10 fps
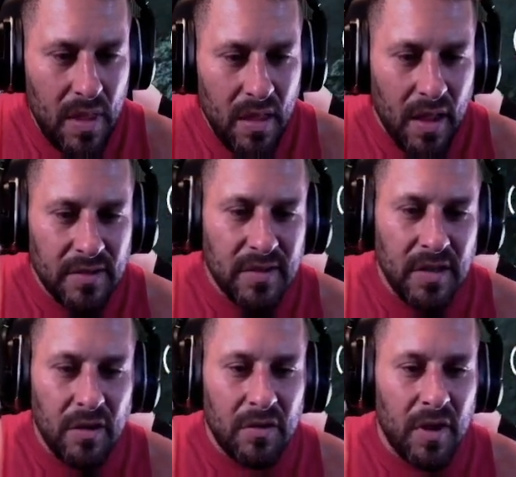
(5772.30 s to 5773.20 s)

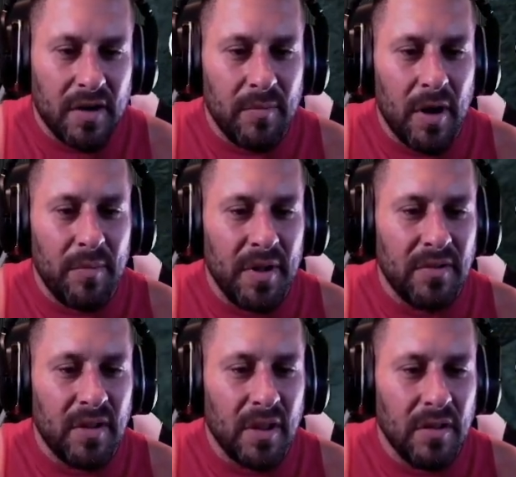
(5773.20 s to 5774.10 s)
Latino, correct amount of bits.
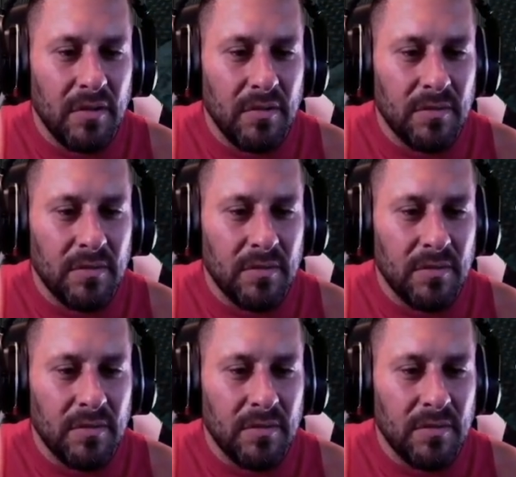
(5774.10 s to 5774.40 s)
Thank you.